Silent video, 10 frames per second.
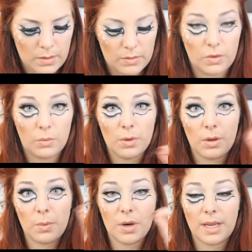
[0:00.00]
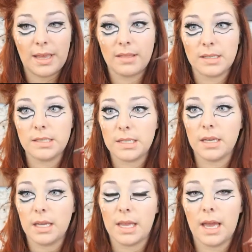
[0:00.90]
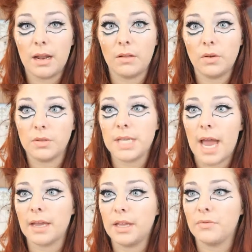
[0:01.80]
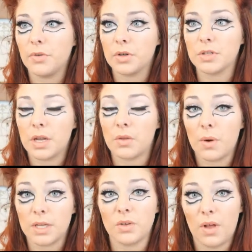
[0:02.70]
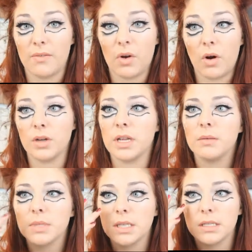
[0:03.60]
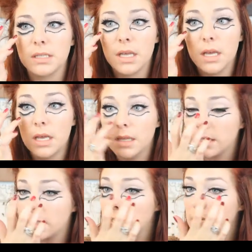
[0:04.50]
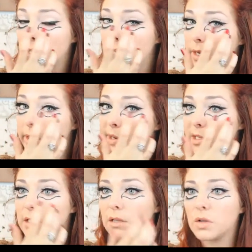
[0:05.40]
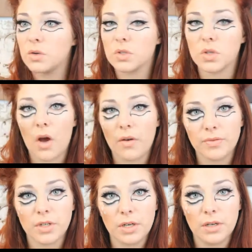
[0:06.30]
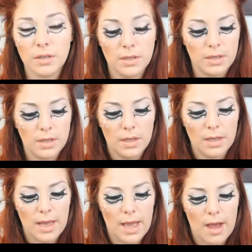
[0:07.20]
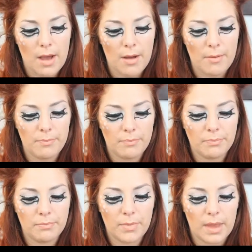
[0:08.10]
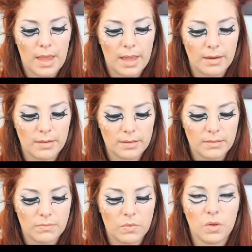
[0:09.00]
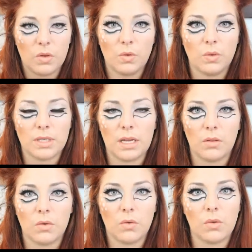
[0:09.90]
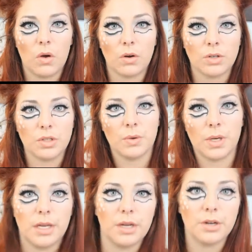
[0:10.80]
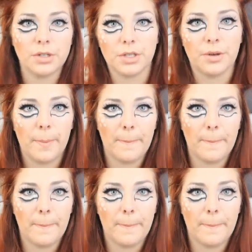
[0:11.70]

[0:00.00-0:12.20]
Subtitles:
So you really want to get this to get a little tacky first, otherwise you'll have a hard time since the skin here is a little softer, and the glue will take a little longer to adhere to.